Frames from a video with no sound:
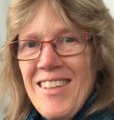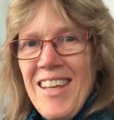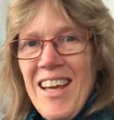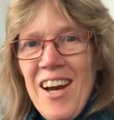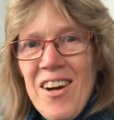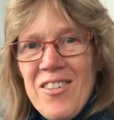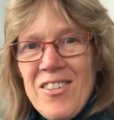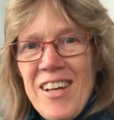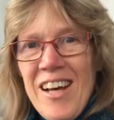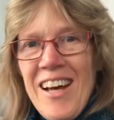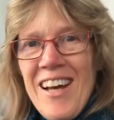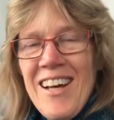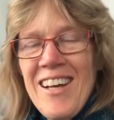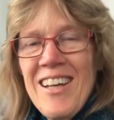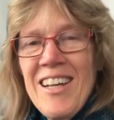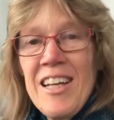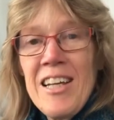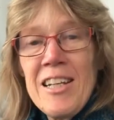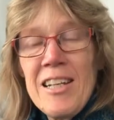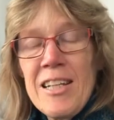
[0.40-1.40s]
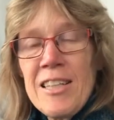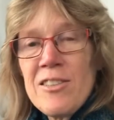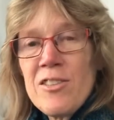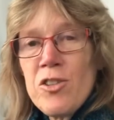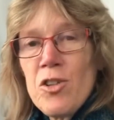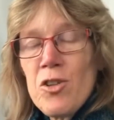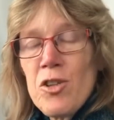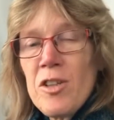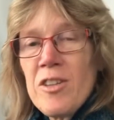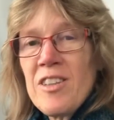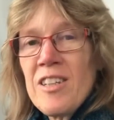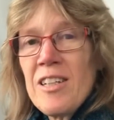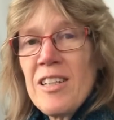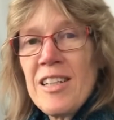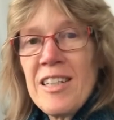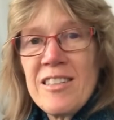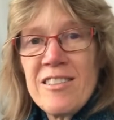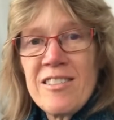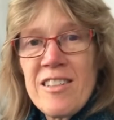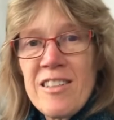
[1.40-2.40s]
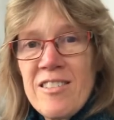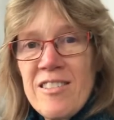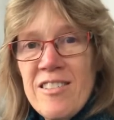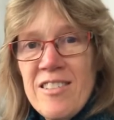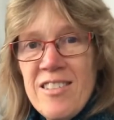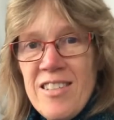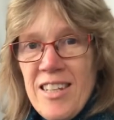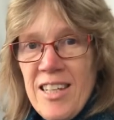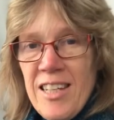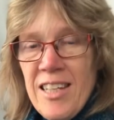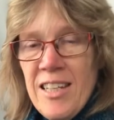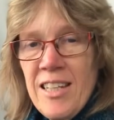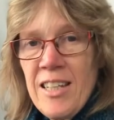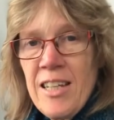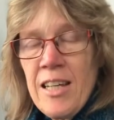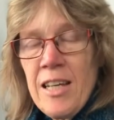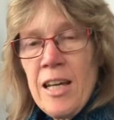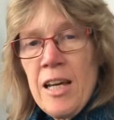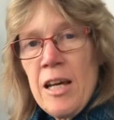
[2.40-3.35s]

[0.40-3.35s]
Kia ora. Let's look at the letter T.